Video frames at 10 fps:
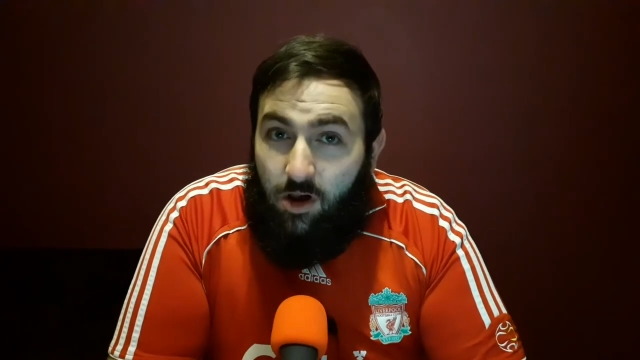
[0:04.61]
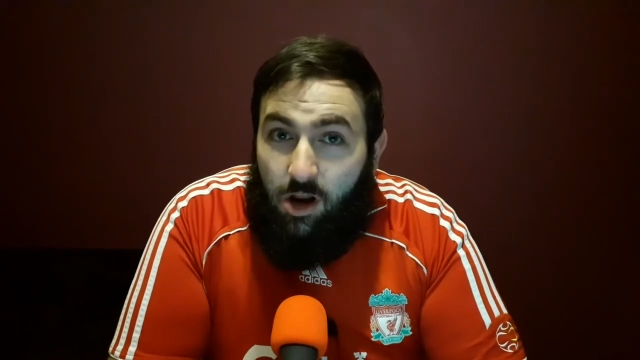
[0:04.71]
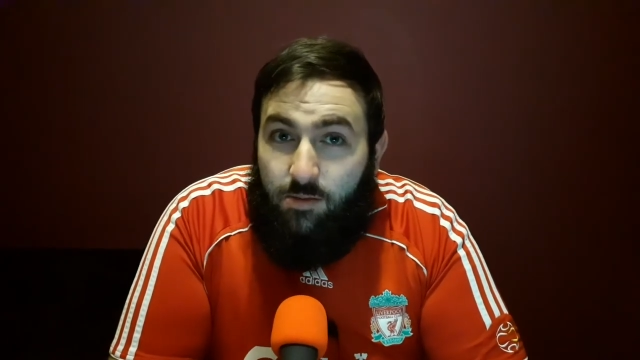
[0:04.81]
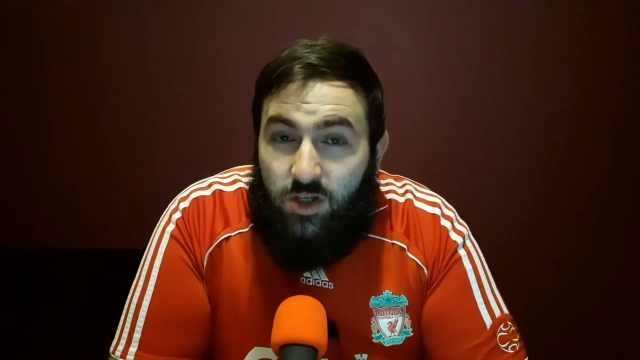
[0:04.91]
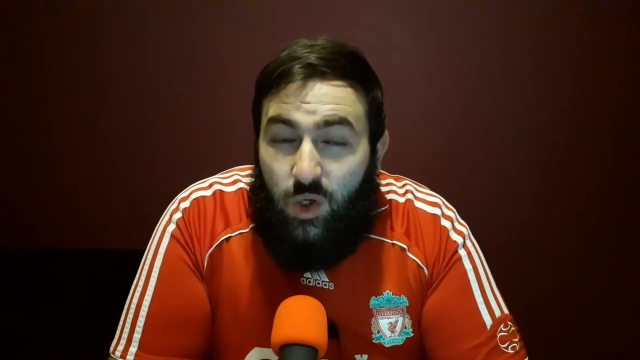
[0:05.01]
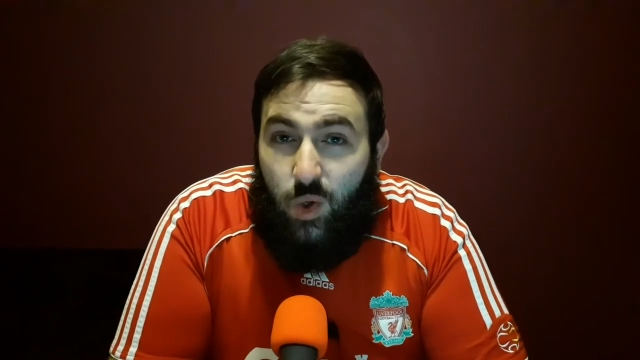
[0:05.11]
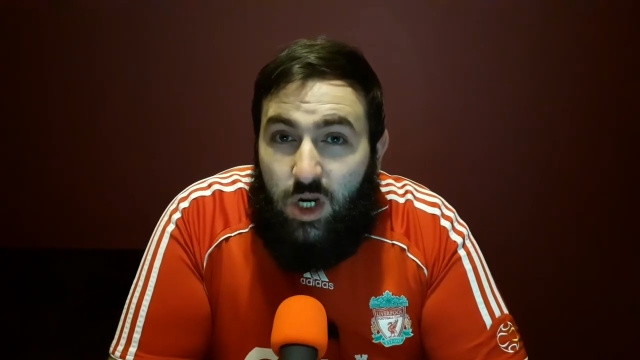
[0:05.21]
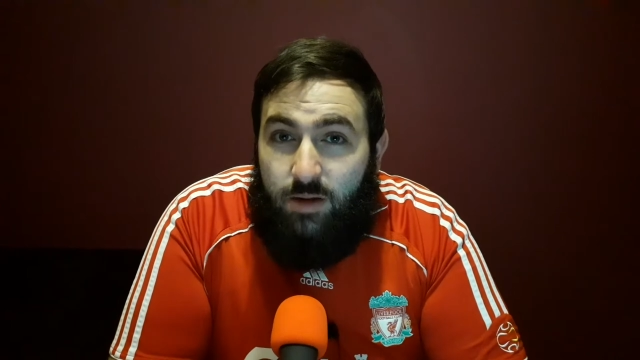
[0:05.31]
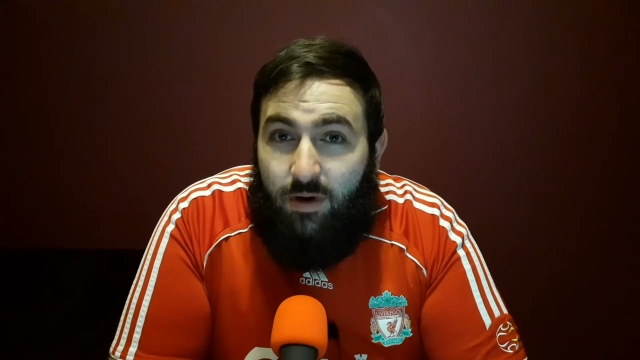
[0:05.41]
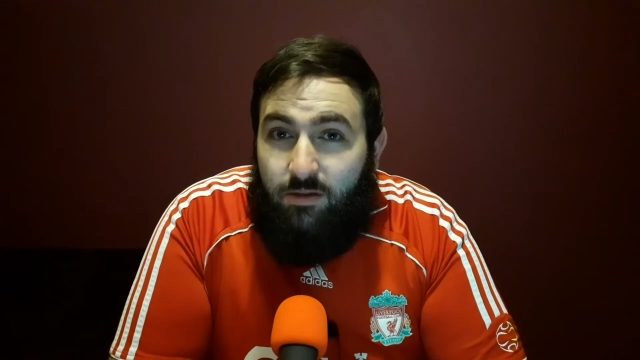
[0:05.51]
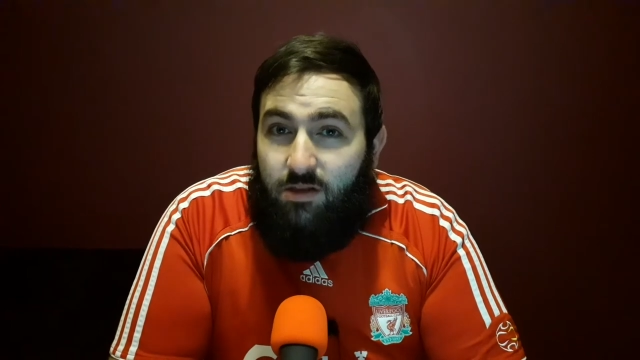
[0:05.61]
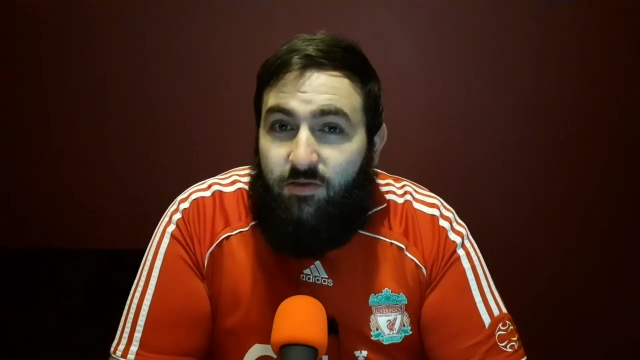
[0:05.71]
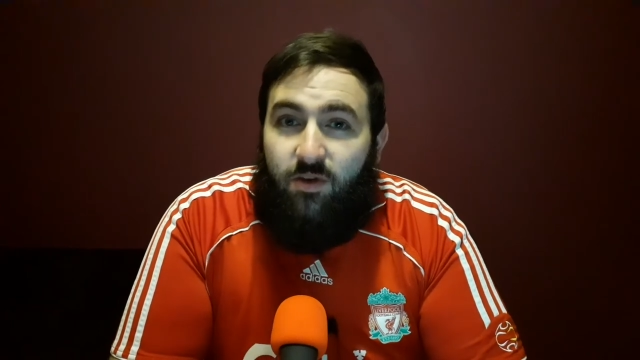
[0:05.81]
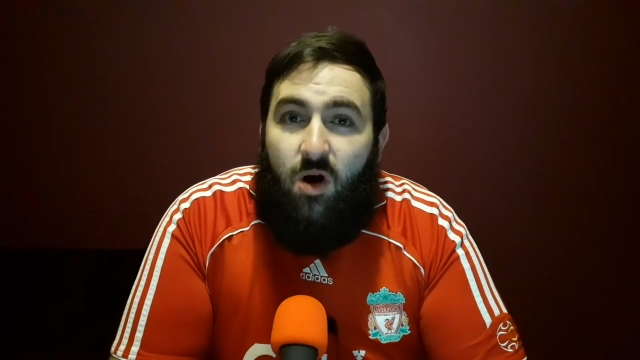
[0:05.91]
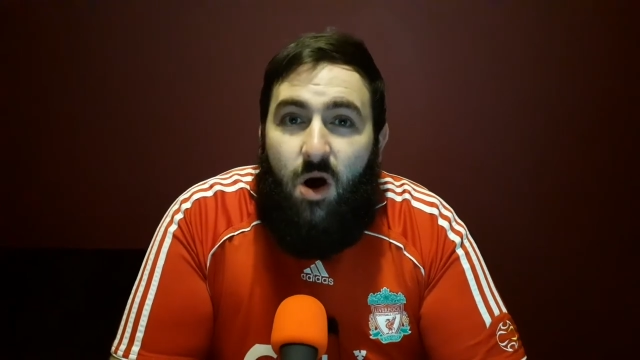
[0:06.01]
going to be talking about the
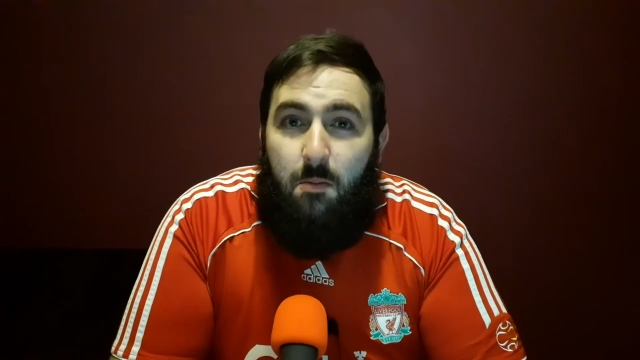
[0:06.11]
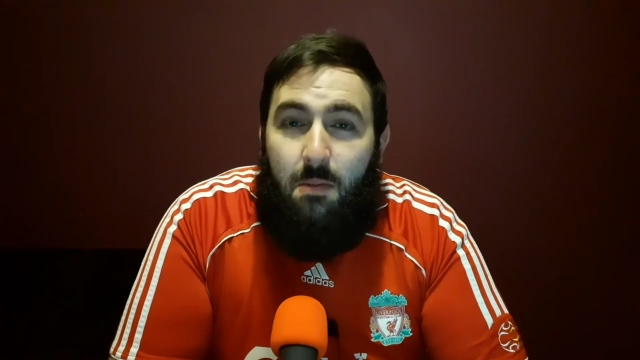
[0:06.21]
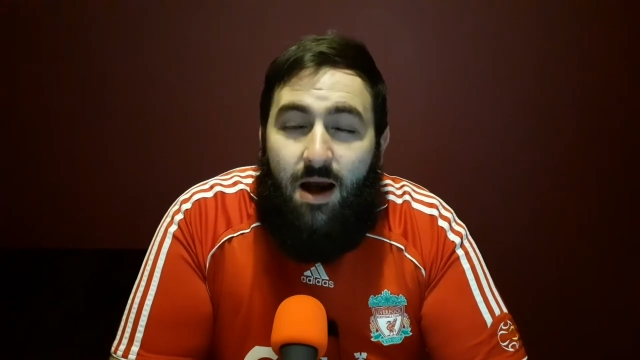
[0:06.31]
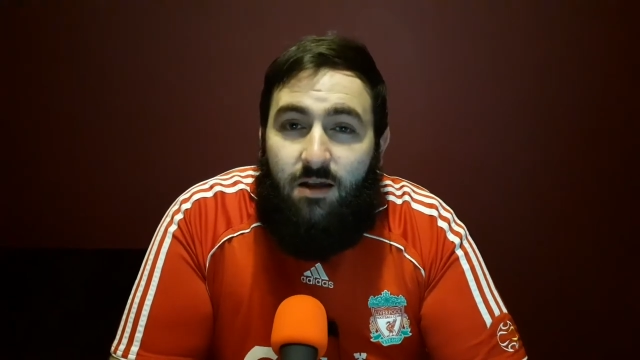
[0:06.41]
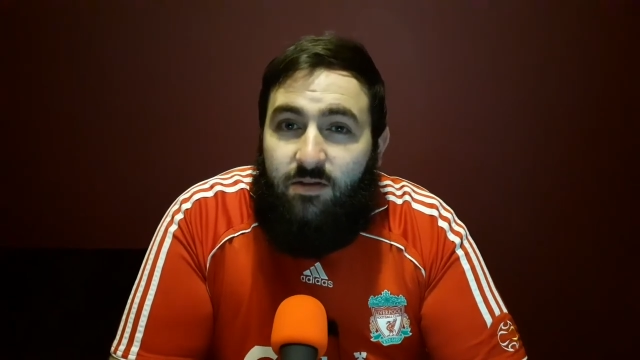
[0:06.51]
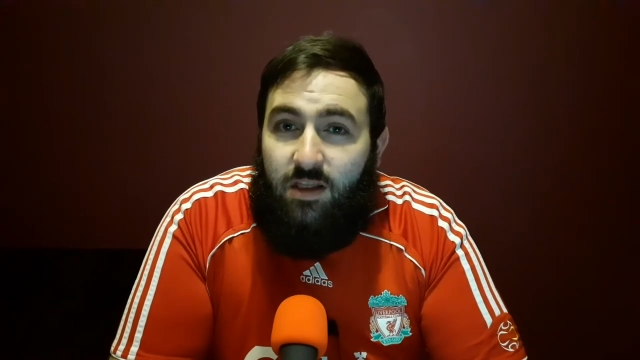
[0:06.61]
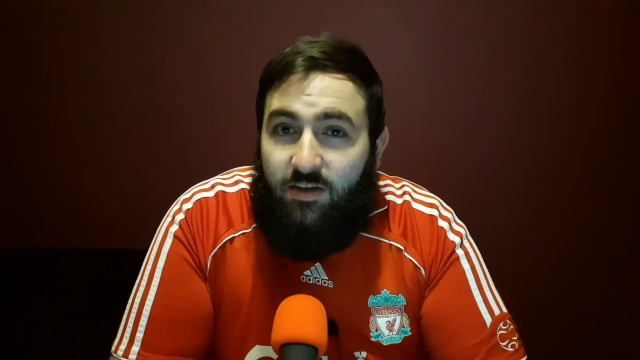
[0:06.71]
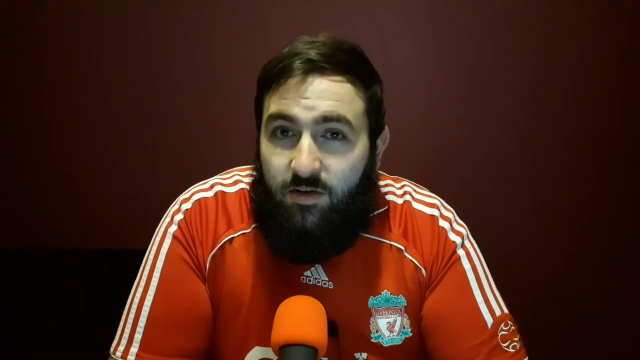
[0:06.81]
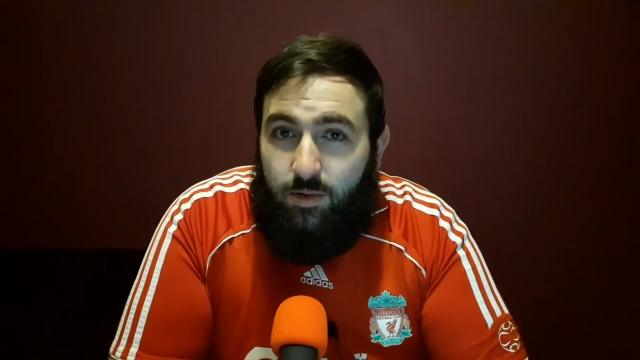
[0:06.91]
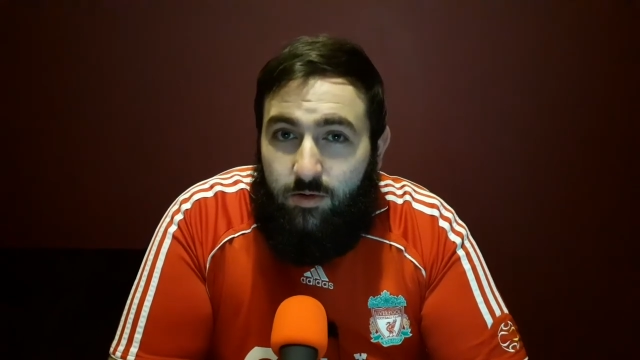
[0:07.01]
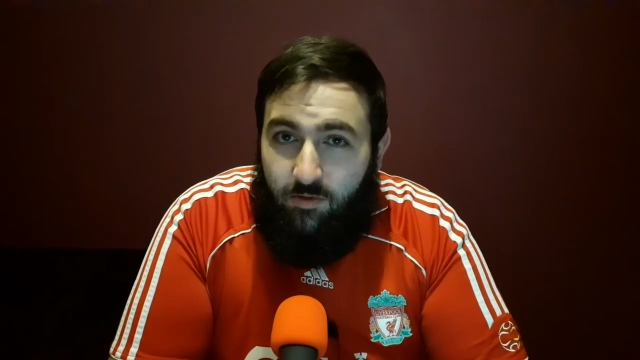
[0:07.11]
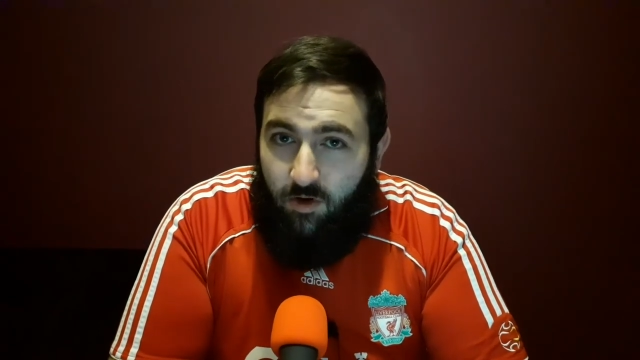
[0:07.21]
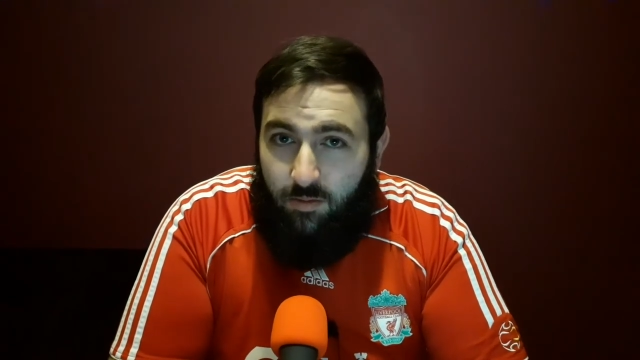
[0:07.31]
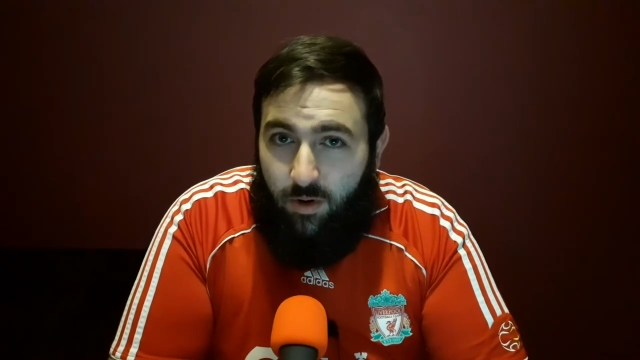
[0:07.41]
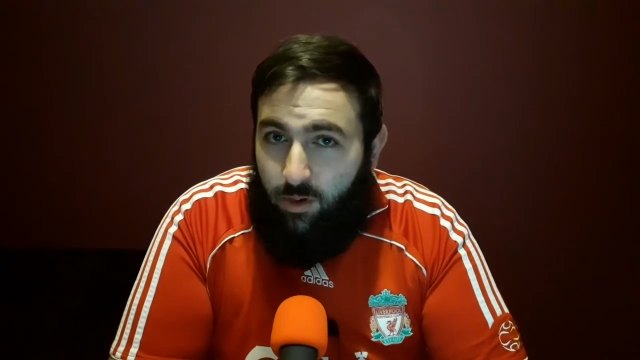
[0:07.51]
forgotten man at the Liverpool
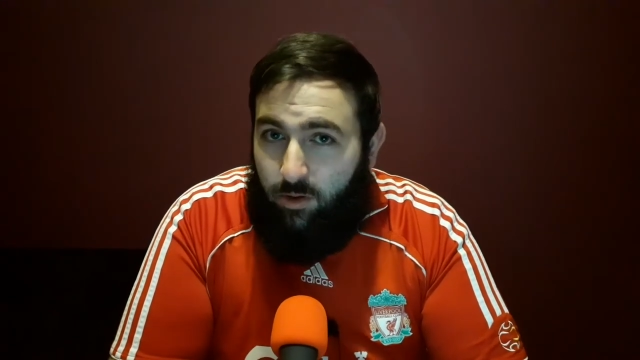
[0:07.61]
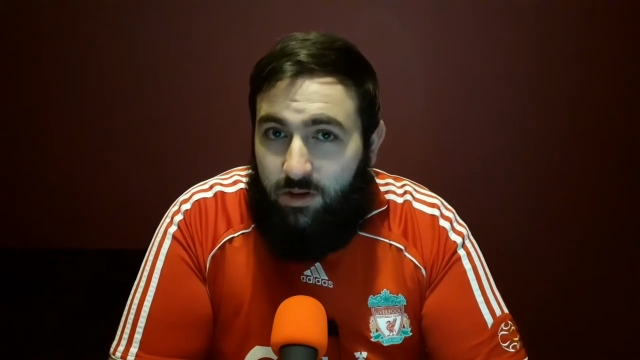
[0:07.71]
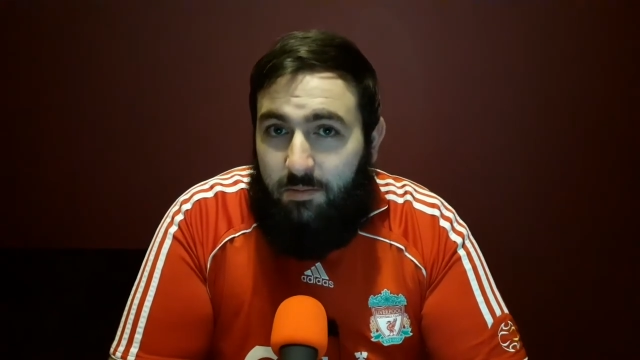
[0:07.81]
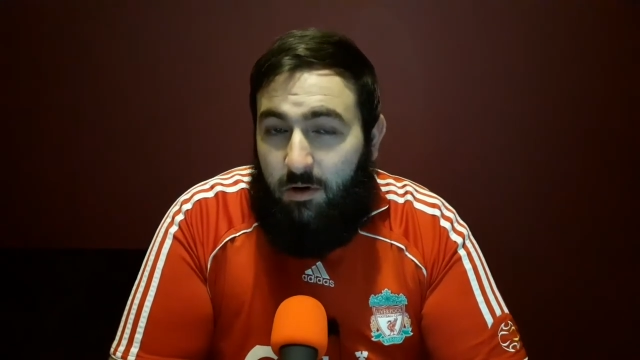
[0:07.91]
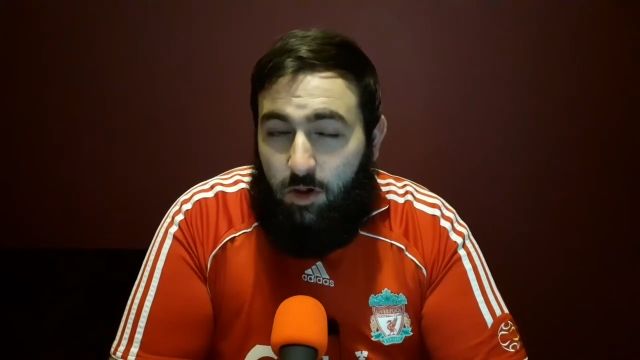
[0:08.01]
Football Club,